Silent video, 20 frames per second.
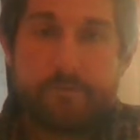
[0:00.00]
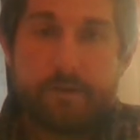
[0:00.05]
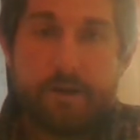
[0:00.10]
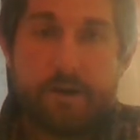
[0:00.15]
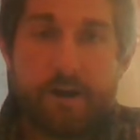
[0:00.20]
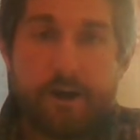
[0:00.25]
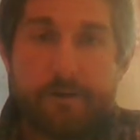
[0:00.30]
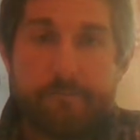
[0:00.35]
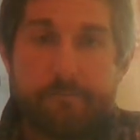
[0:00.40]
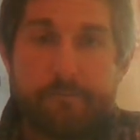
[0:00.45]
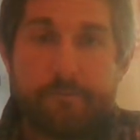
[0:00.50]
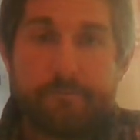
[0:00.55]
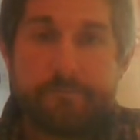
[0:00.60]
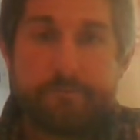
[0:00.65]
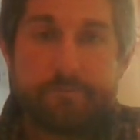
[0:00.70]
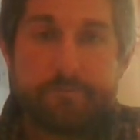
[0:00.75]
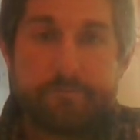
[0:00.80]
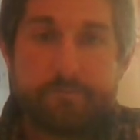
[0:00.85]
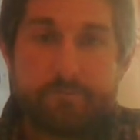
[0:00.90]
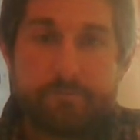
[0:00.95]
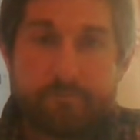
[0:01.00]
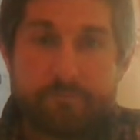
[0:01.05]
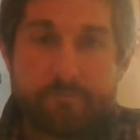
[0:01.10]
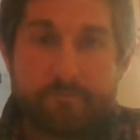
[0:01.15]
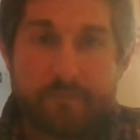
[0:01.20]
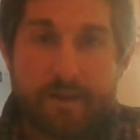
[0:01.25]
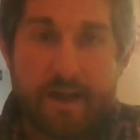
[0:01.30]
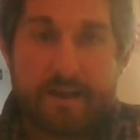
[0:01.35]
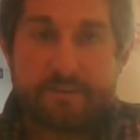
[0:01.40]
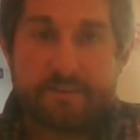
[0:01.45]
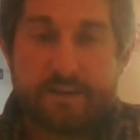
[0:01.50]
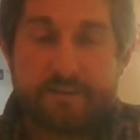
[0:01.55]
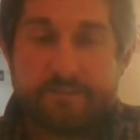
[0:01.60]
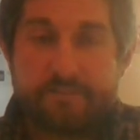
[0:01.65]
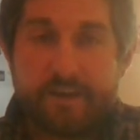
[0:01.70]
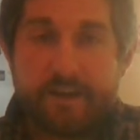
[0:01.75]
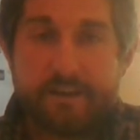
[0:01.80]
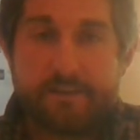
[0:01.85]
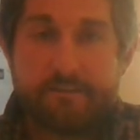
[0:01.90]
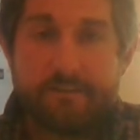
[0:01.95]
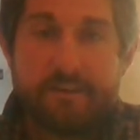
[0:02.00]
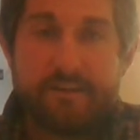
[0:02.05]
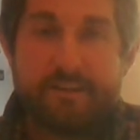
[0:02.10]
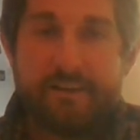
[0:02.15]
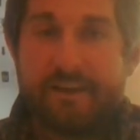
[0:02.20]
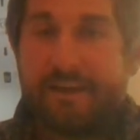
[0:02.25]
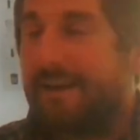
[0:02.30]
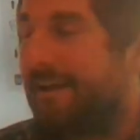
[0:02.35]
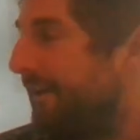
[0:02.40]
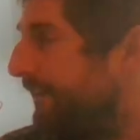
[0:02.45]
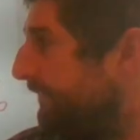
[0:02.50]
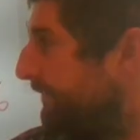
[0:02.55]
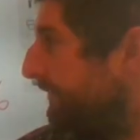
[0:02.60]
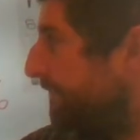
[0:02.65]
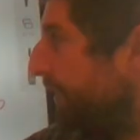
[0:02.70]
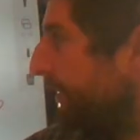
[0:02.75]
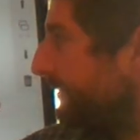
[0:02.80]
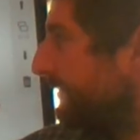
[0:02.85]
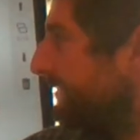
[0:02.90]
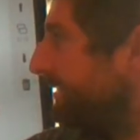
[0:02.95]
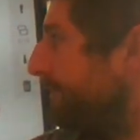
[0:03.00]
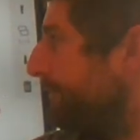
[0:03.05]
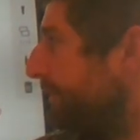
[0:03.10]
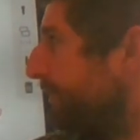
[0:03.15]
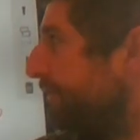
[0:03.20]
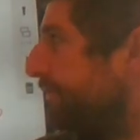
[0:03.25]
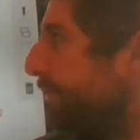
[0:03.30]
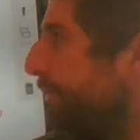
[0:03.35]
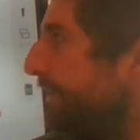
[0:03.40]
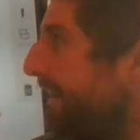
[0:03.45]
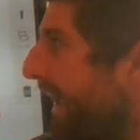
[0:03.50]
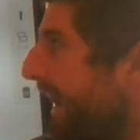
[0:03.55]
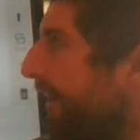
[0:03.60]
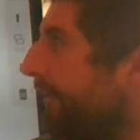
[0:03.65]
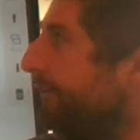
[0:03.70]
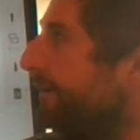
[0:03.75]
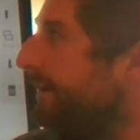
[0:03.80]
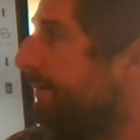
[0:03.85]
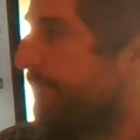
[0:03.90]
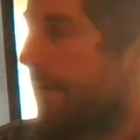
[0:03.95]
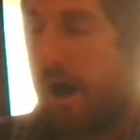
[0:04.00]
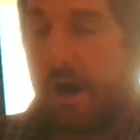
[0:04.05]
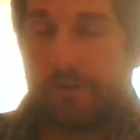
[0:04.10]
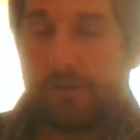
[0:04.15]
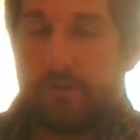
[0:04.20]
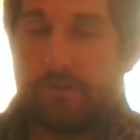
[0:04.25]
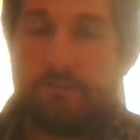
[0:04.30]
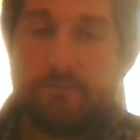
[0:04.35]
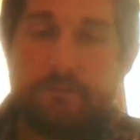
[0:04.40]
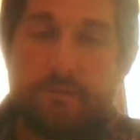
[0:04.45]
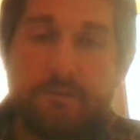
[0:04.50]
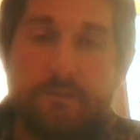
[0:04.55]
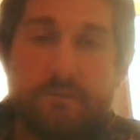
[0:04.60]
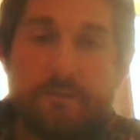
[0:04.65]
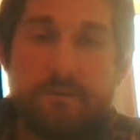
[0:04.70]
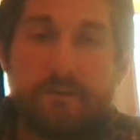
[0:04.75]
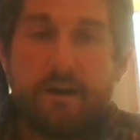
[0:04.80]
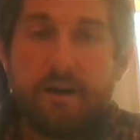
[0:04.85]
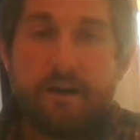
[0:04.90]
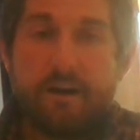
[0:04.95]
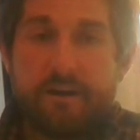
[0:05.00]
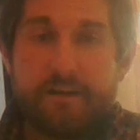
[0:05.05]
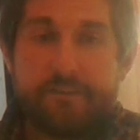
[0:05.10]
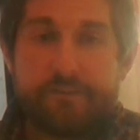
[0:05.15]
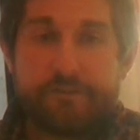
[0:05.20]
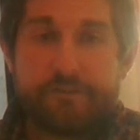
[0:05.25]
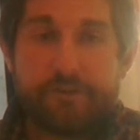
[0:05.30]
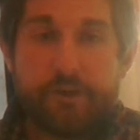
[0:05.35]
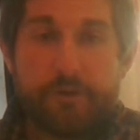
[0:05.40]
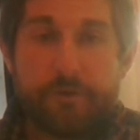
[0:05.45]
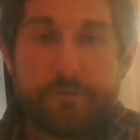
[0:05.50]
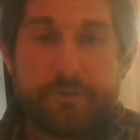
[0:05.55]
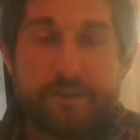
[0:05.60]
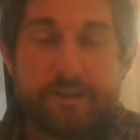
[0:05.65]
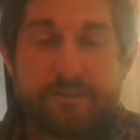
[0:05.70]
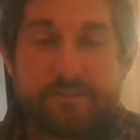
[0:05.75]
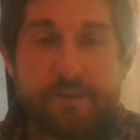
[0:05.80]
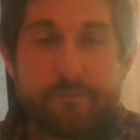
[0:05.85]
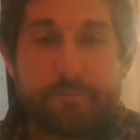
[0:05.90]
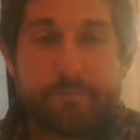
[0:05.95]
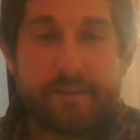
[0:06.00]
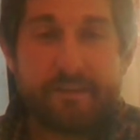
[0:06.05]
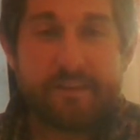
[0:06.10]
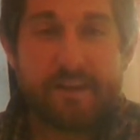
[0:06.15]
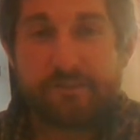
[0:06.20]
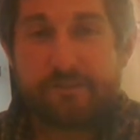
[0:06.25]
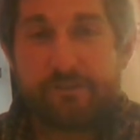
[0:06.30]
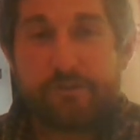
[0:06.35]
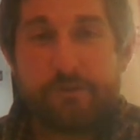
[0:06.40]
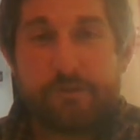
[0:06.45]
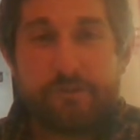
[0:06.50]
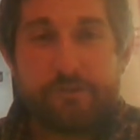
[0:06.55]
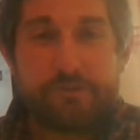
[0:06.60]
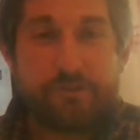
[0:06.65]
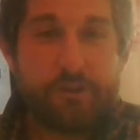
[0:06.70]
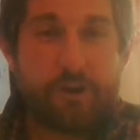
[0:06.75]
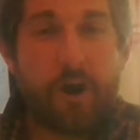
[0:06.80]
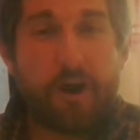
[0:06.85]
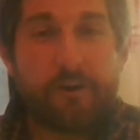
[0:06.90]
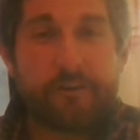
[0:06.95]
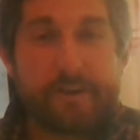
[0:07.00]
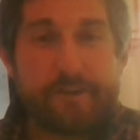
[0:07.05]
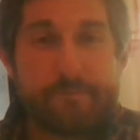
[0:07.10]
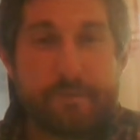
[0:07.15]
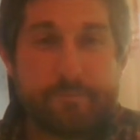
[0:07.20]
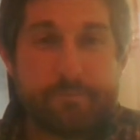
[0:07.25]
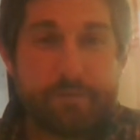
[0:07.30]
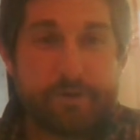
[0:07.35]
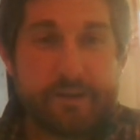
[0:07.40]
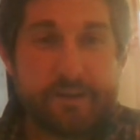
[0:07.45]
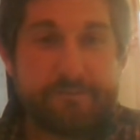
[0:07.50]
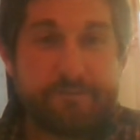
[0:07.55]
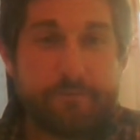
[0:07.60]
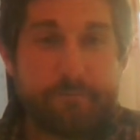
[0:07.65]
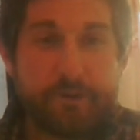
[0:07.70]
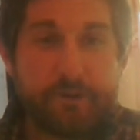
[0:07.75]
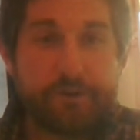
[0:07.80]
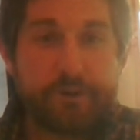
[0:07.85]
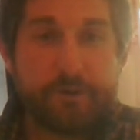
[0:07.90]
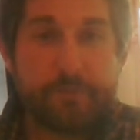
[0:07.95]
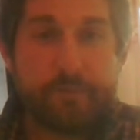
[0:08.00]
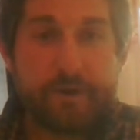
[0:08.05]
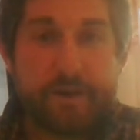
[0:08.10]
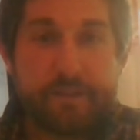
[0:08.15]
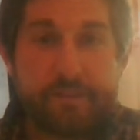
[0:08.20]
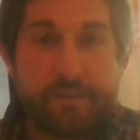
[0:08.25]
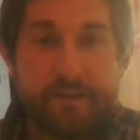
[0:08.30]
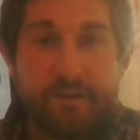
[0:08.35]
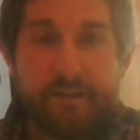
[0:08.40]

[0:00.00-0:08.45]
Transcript: As I said, it looks similar to an area model. So it's something that students should already be pretty familiar with.